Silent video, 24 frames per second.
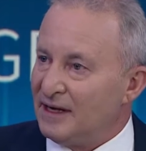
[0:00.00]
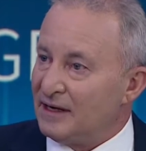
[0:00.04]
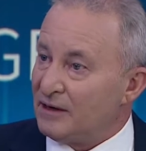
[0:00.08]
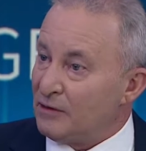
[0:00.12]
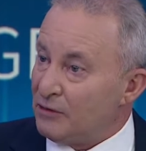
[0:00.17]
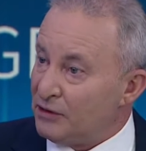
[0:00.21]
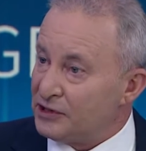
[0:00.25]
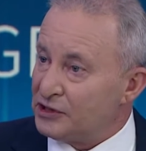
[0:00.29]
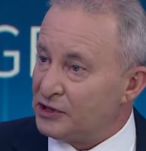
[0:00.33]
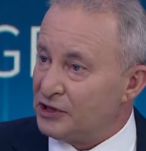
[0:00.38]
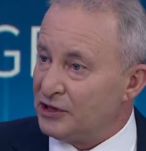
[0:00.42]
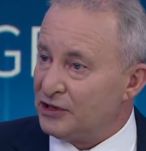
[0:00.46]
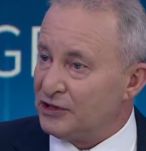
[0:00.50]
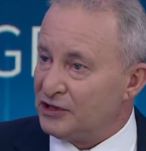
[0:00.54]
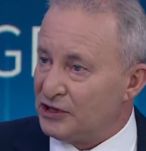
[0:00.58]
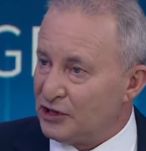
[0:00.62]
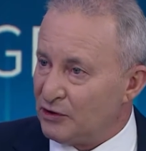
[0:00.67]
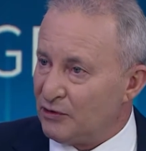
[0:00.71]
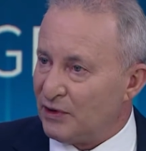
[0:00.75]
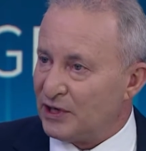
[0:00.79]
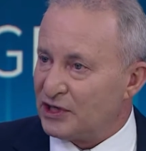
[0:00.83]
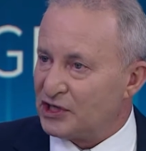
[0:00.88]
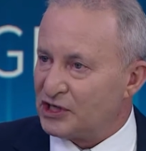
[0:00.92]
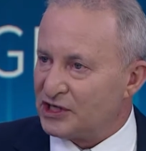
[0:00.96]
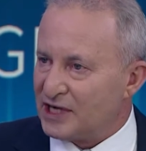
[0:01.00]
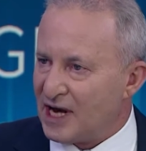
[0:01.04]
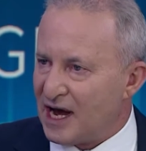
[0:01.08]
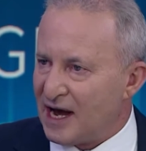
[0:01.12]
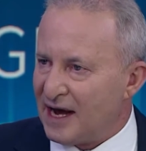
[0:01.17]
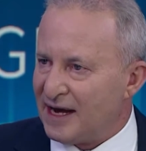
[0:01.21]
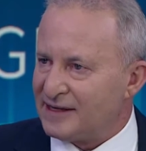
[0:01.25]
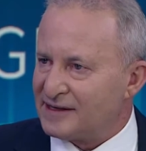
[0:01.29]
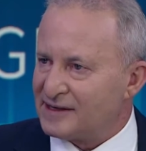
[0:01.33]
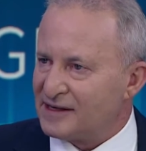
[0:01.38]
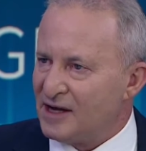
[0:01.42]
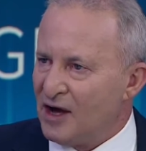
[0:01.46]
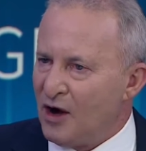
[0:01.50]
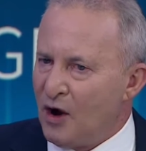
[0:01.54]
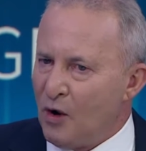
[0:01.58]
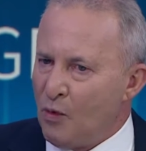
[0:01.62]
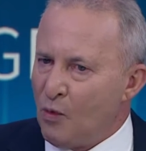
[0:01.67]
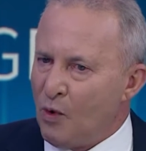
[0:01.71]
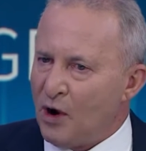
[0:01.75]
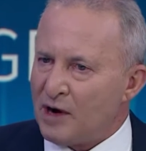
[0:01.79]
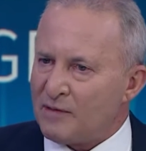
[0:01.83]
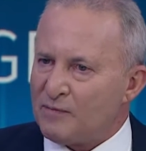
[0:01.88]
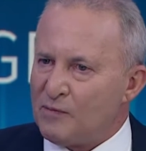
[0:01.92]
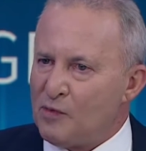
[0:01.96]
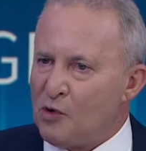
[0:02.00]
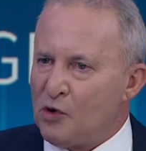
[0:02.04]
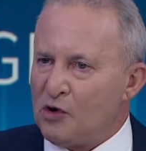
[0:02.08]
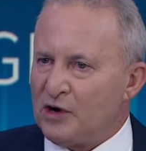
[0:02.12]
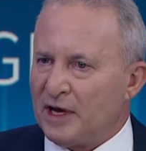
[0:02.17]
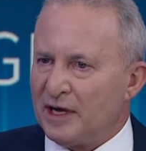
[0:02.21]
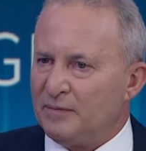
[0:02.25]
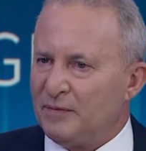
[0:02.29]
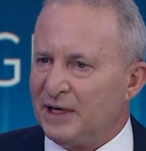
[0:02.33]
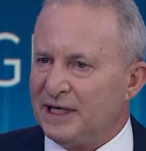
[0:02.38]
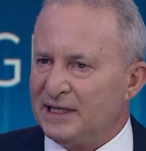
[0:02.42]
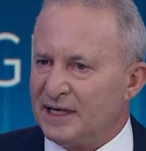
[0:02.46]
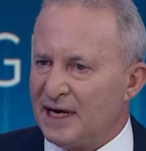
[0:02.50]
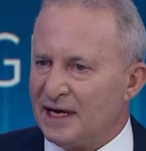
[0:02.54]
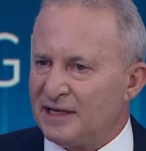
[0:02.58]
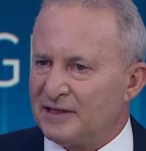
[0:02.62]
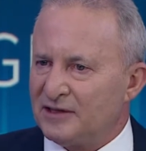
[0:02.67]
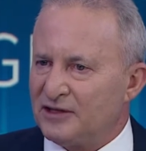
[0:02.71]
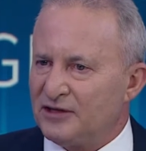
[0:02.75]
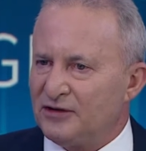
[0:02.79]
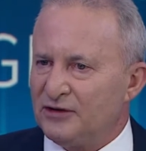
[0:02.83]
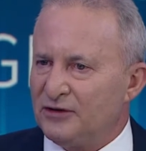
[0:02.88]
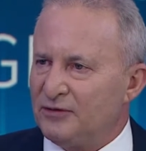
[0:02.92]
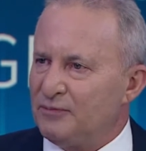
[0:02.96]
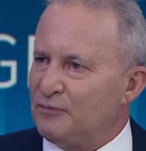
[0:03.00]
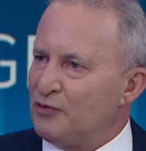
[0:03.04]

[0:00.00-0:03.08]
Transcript: Christian-Jewish ties. What more can be done to